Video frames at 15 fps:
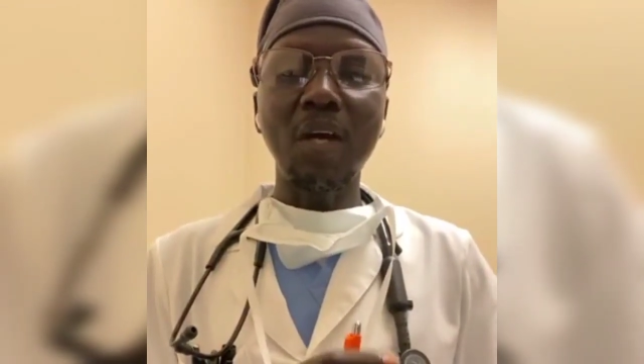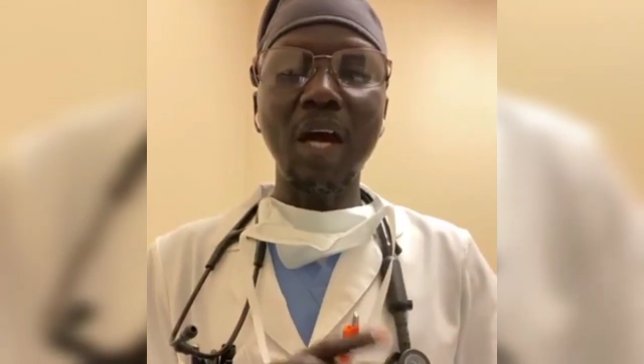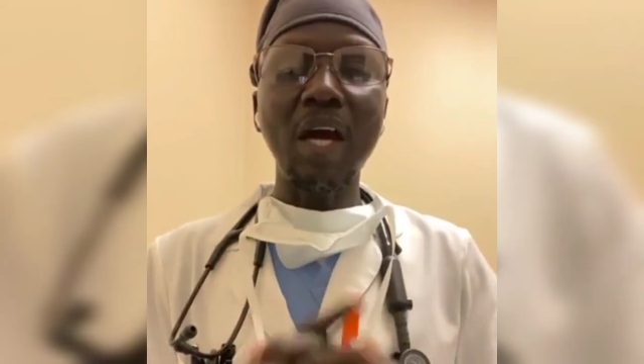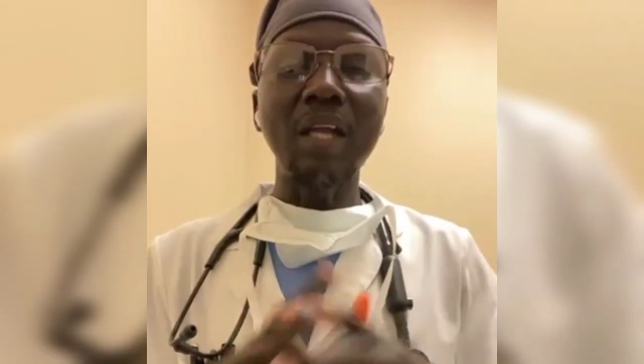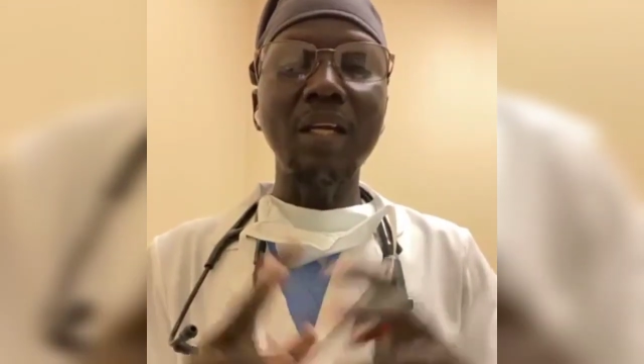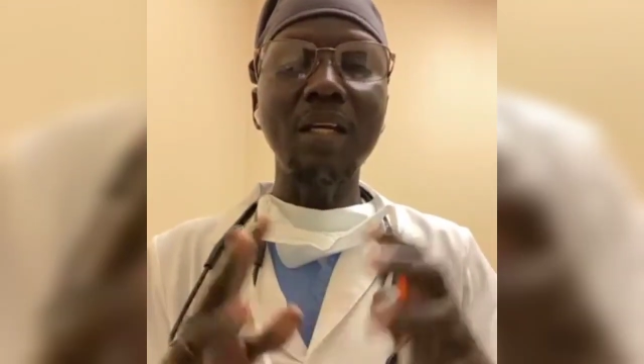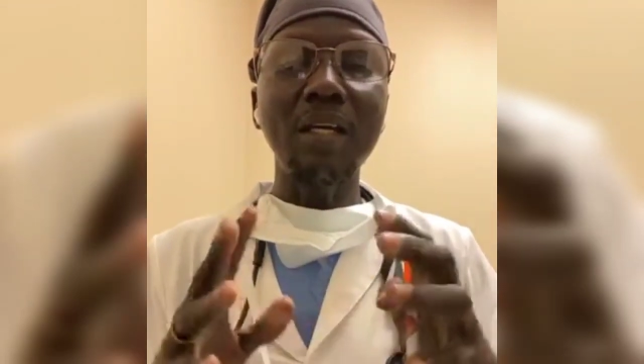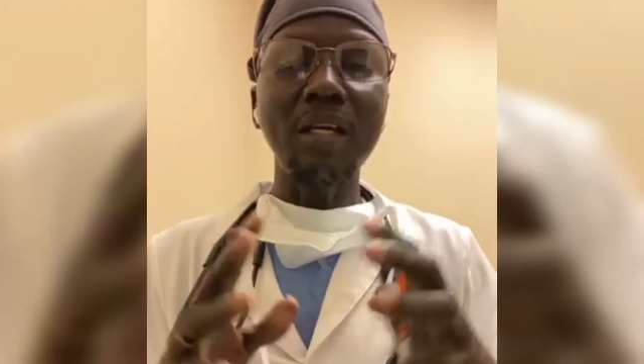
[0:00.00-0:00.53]

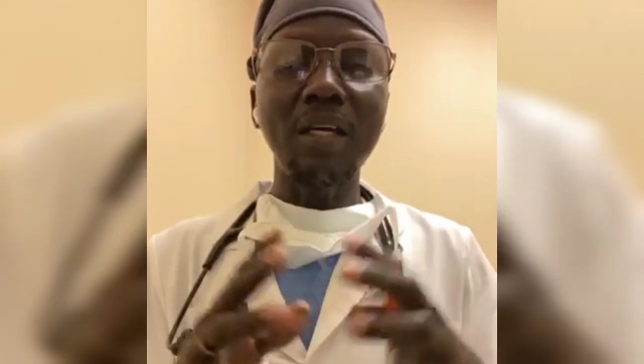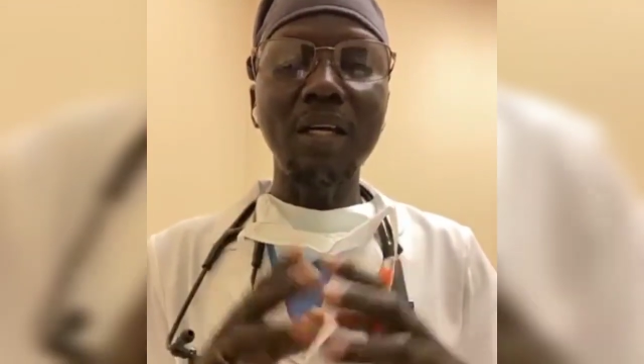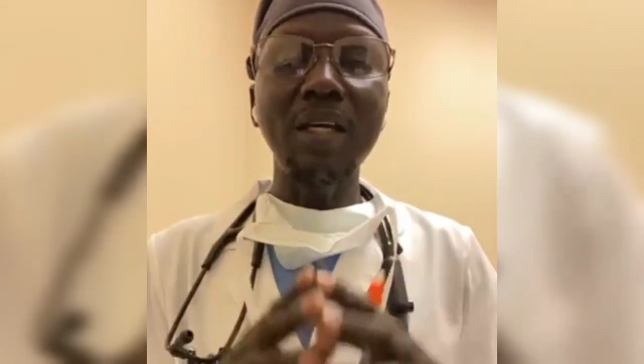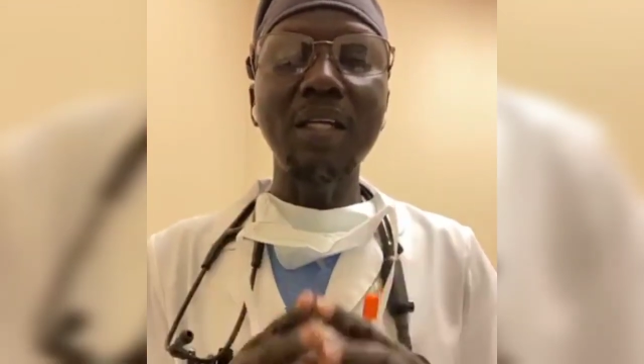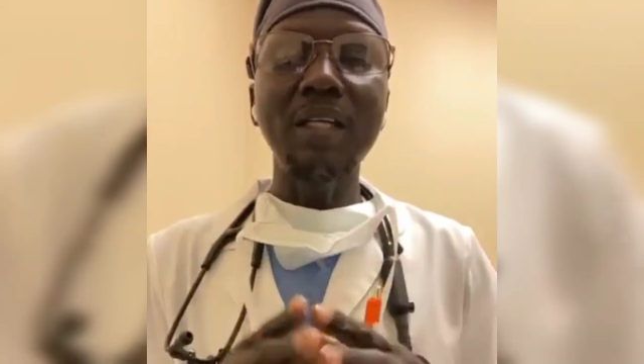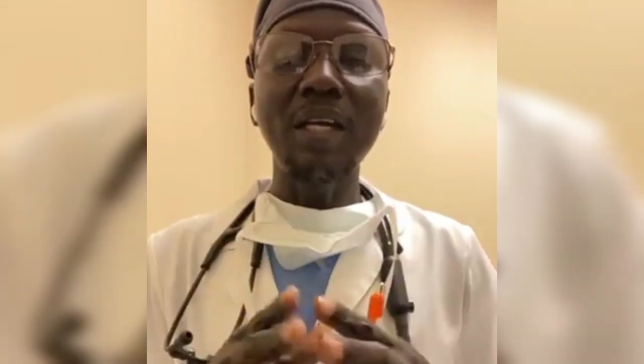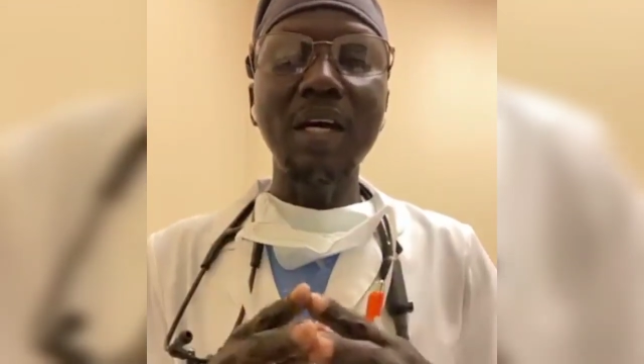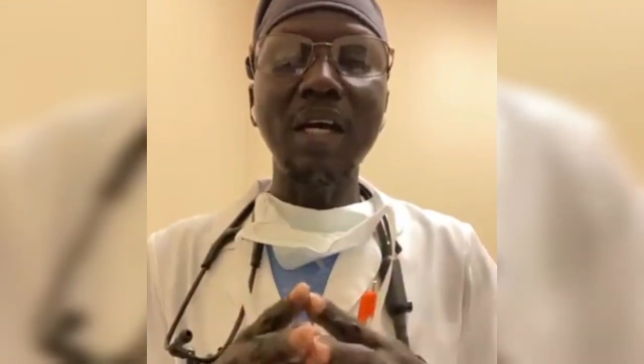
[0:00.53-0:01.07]
kan
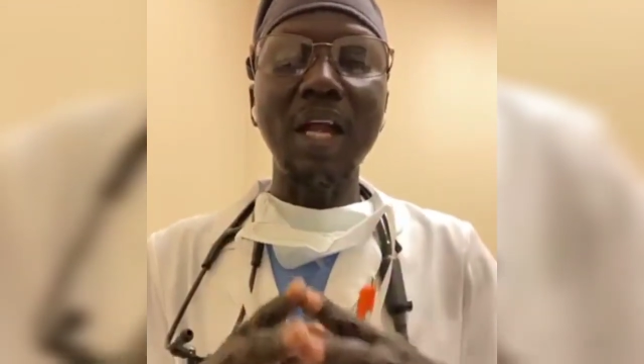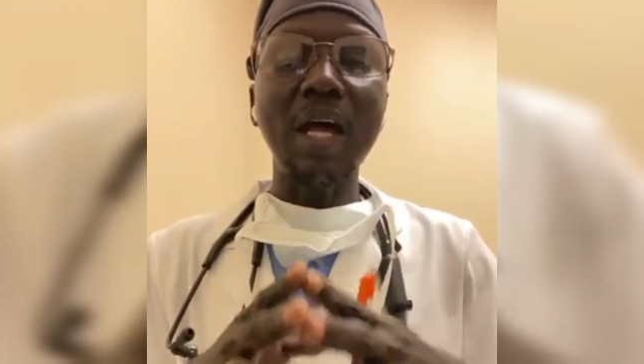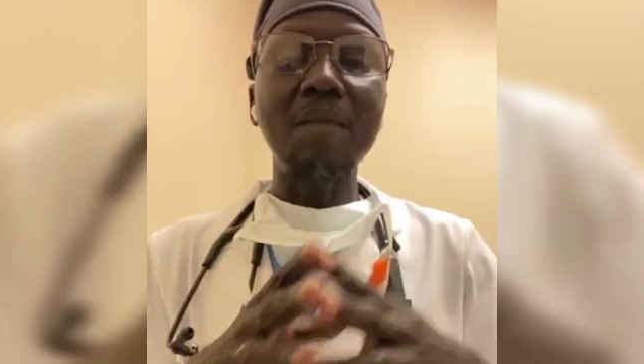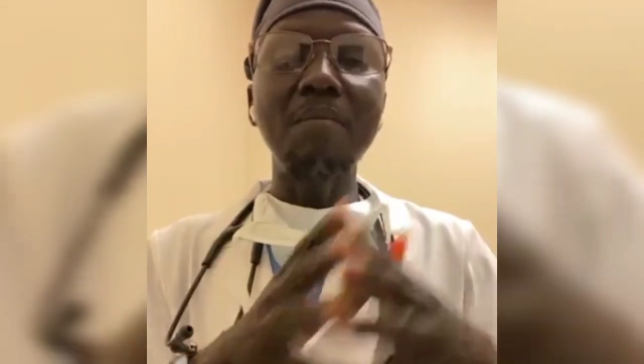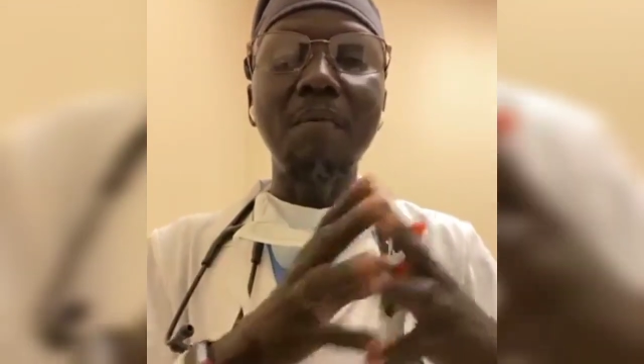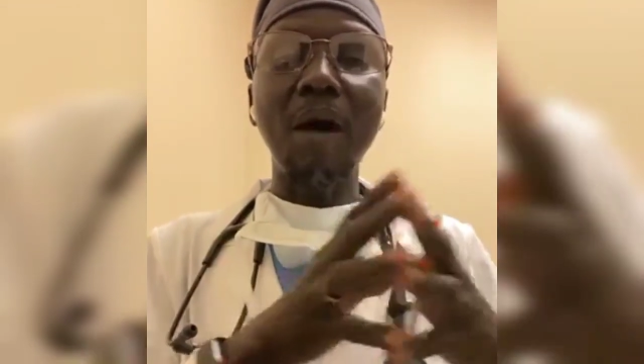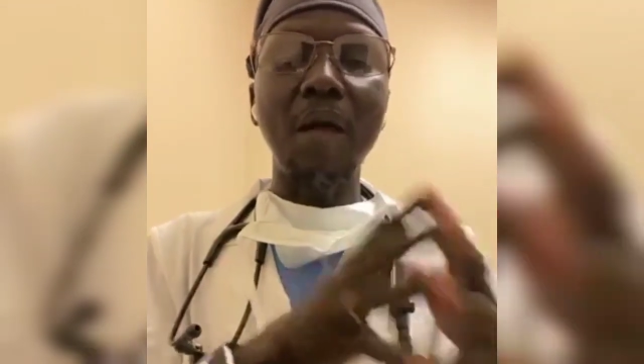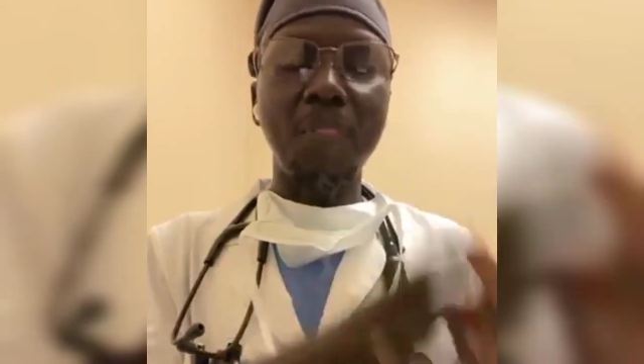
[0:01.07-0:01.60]

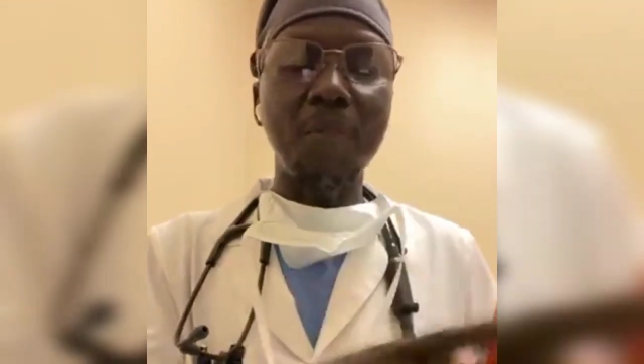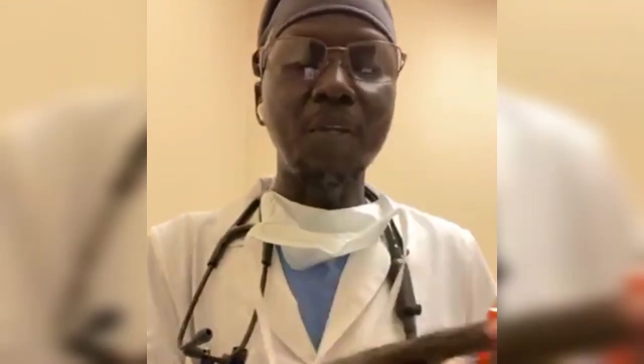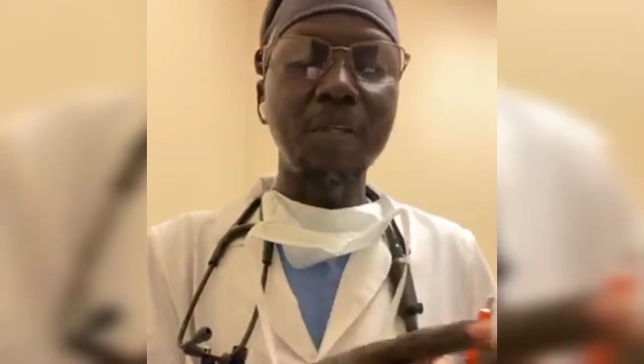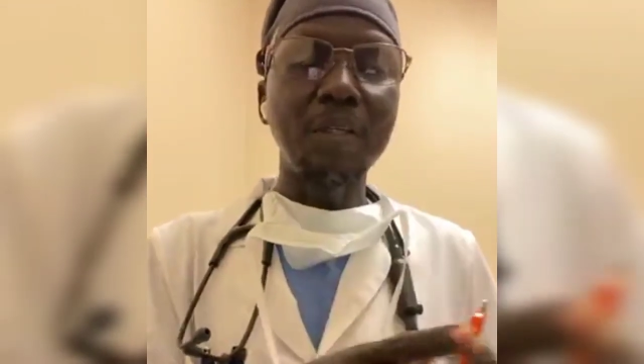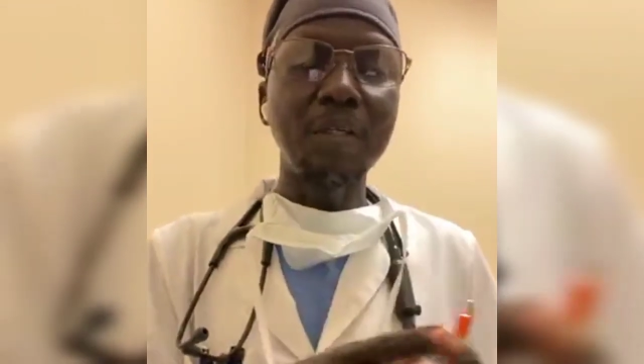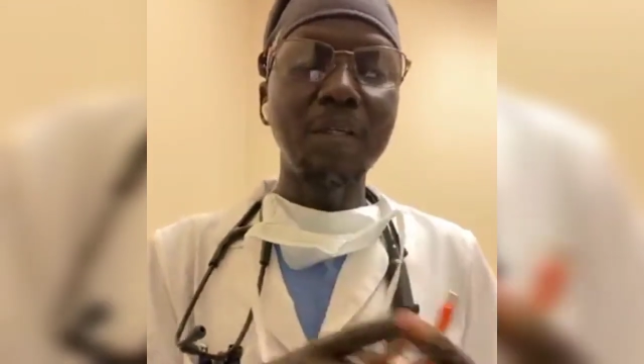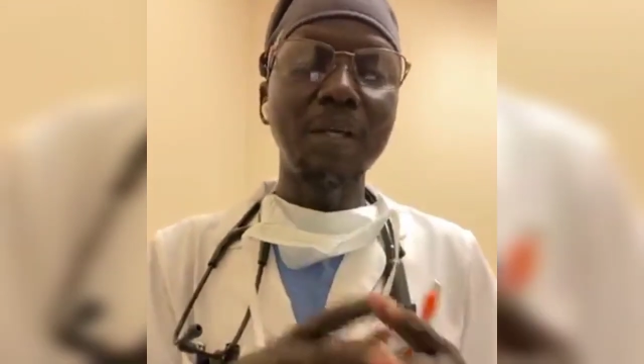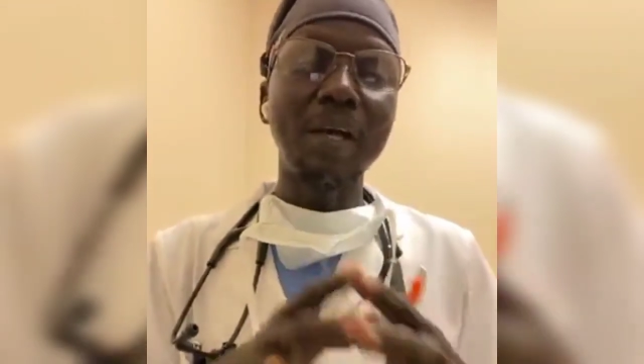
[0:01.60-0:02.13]
ran map tin